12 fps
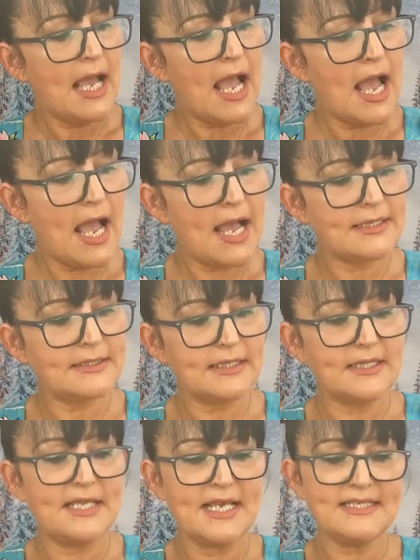and
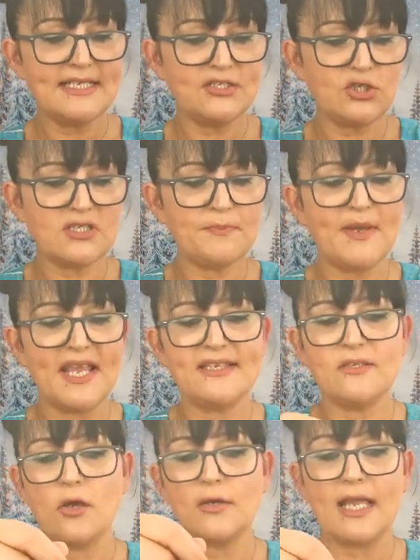this is just
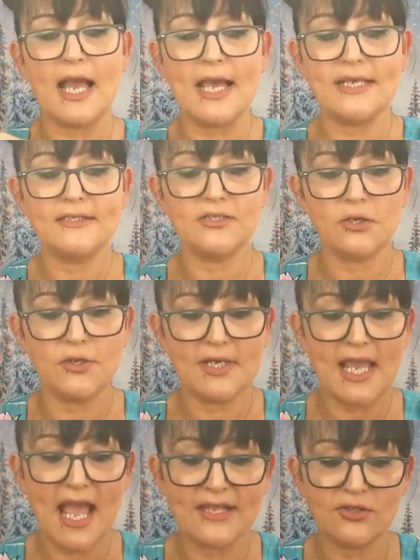pinned on guys so you
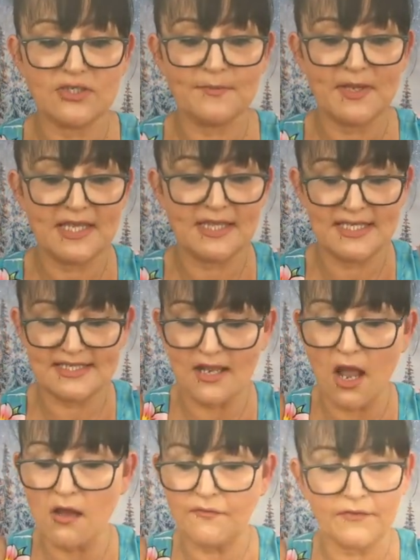can just pin this
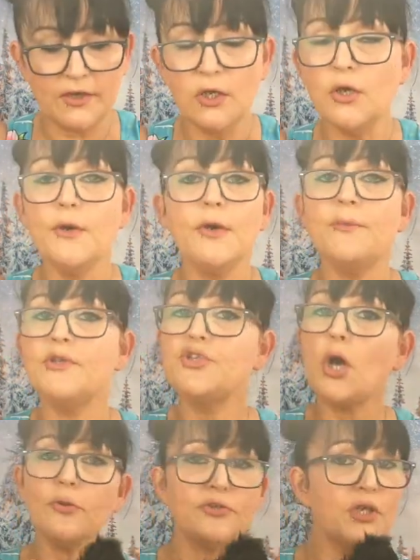off but
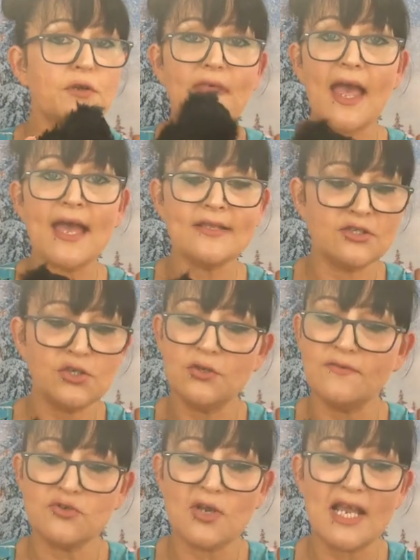don't do that until
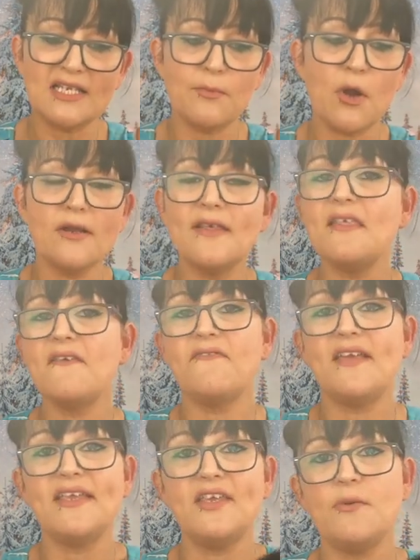you've tried them on and they
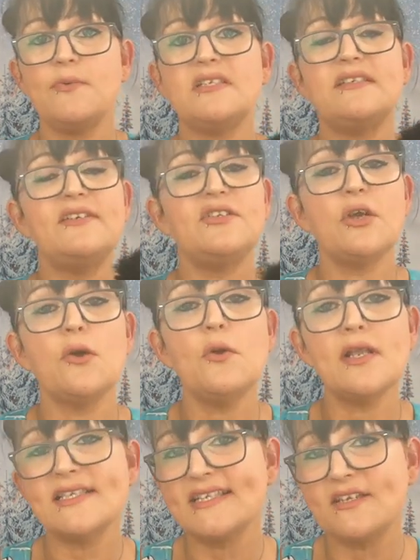fit you because if you
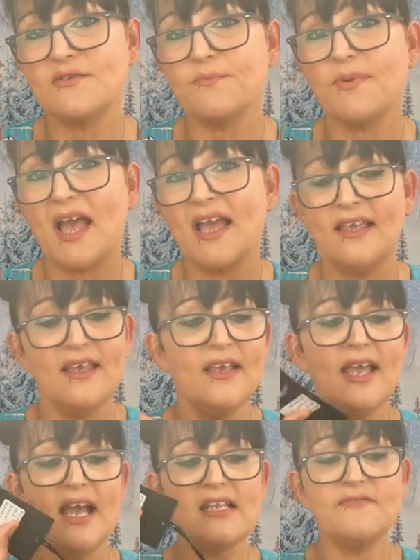do and send them back
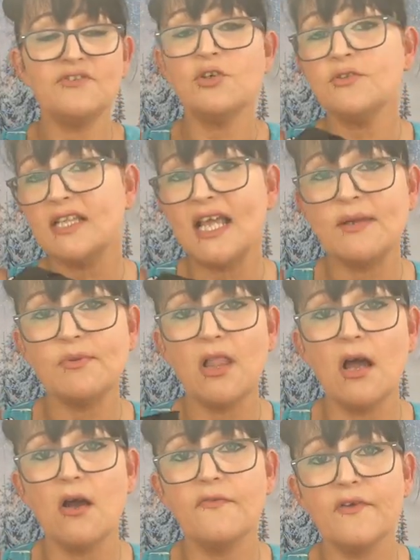and you've took the label
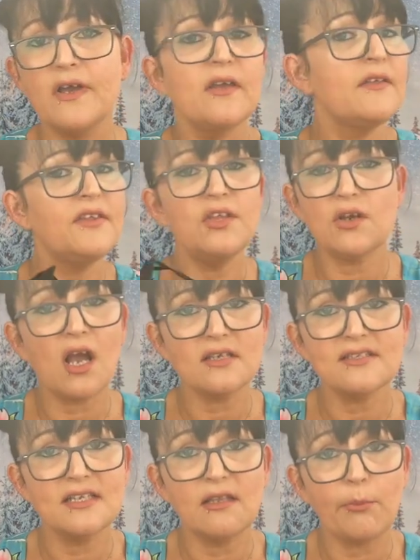off you
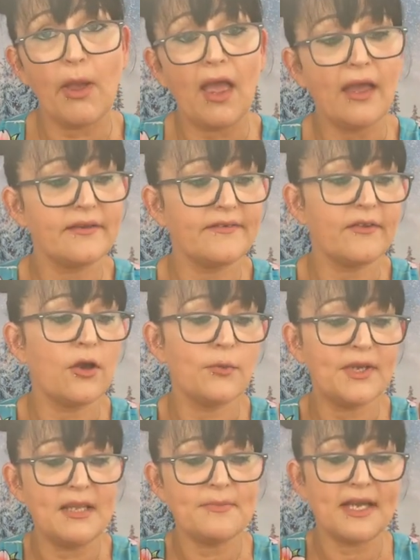can't send it back so
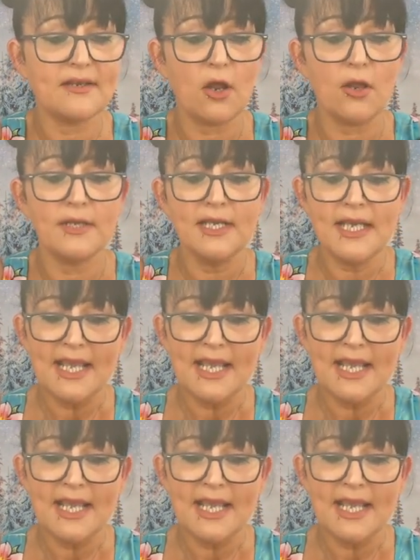keep that on